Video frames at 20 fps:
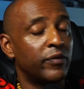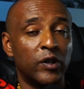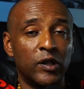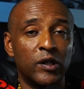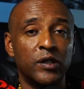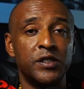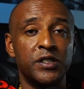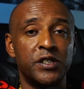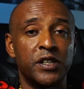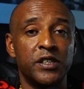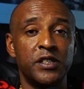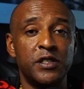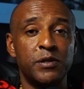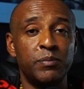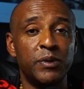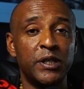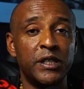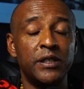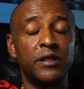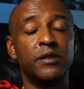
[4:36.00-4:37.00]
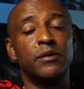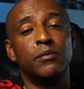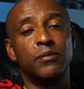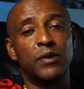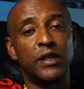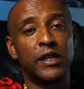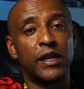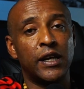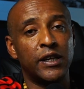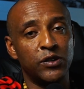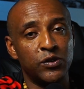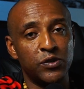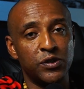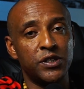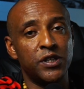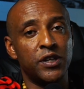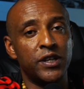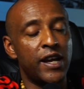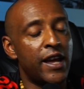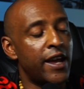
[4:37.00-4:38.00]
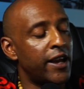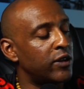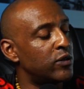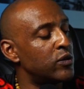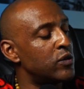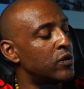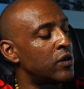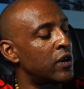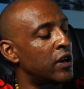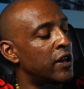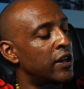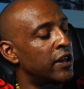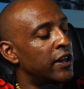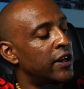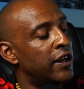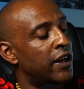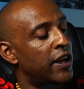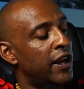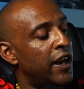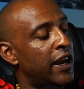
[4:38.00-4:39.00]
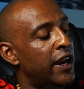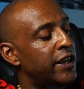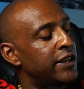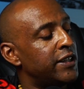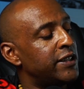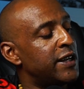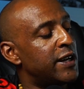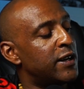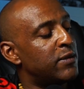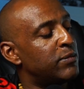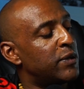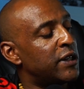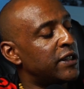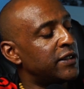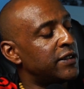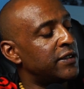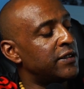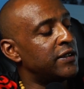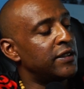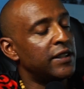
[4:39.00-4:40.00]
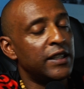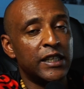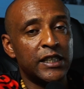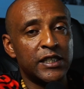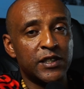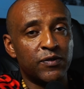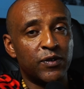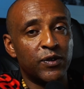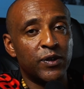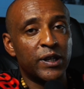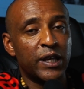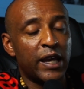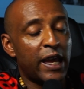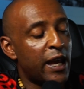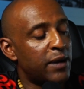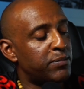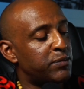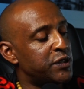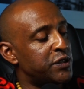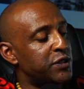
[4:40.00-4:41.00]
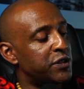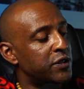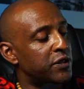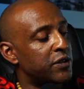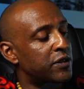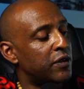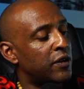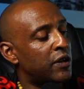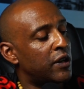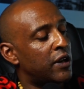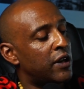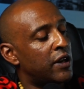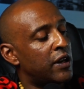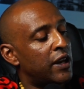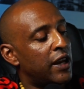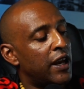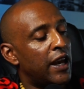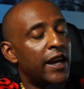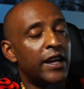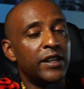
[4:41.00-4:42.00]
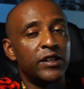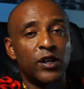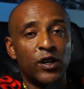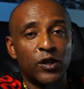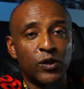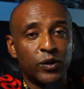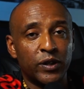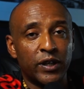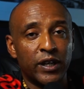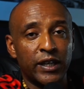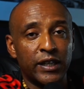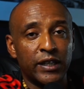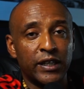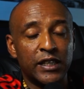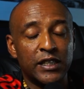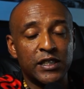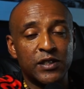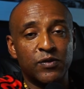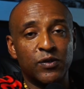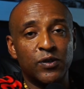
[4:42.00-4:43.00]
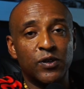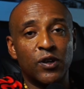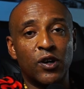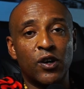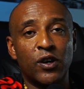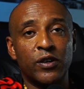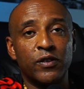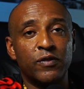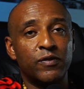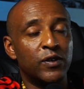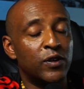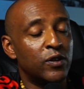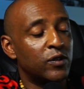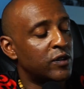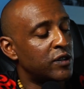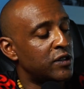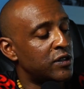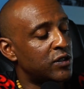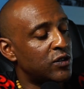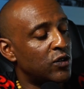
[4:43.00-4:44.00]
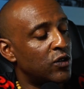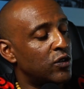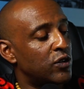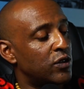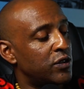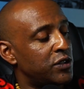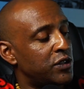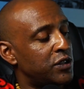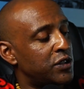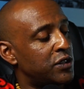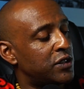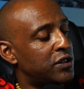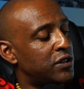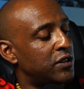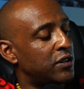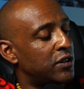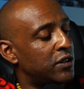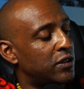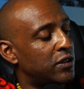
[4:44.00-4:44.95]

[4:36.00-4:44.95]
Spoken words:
or shutter speed, but I use shutter angle. And the down button is for the aperture, and the OK is for autofocus or just